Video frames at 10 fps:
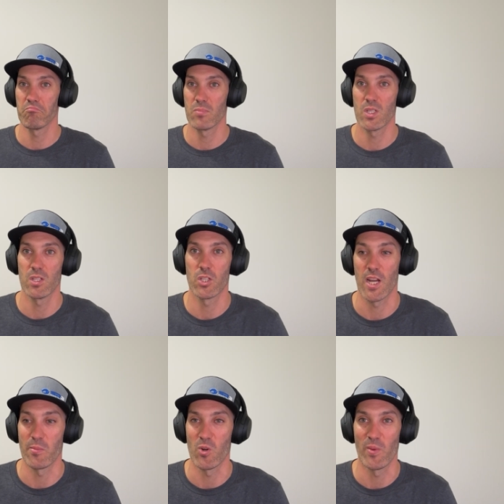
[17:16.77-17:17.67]
chatting
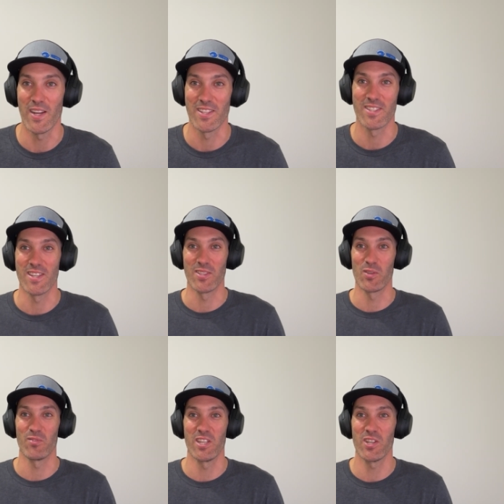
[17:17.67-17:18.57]
more about it and seeing those
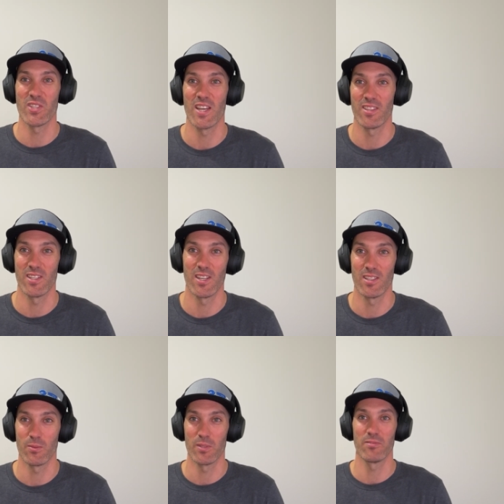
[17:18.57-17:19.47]
videos out there now that
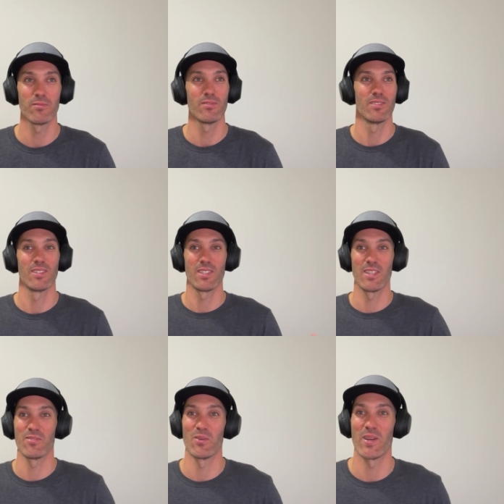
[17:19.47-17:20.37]
we've
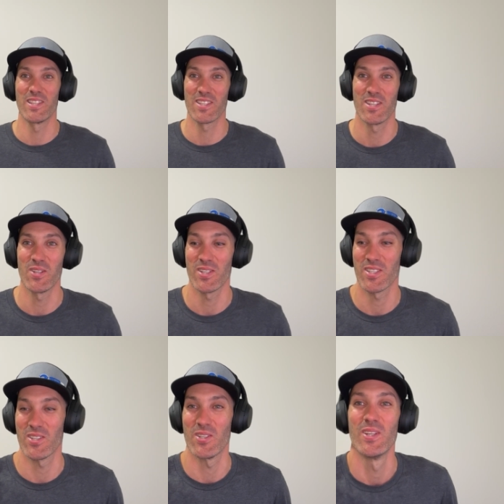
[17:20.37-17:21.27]
given away the secrets.
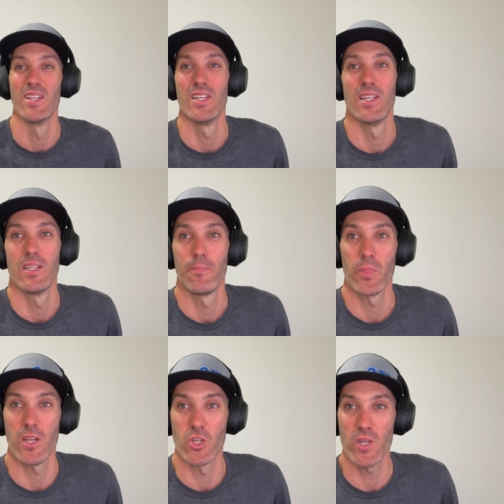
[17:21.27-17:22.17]
So
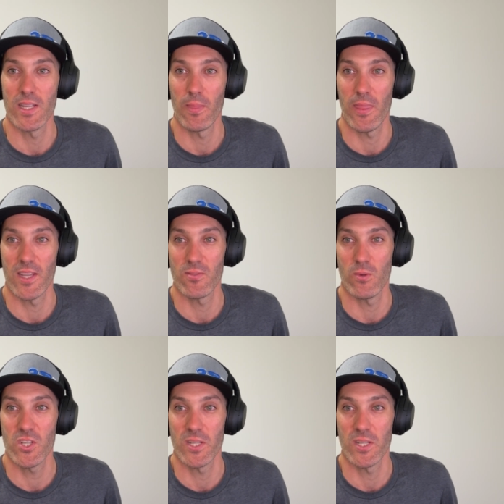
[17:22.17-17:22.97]
enjoy. Thanks for watching.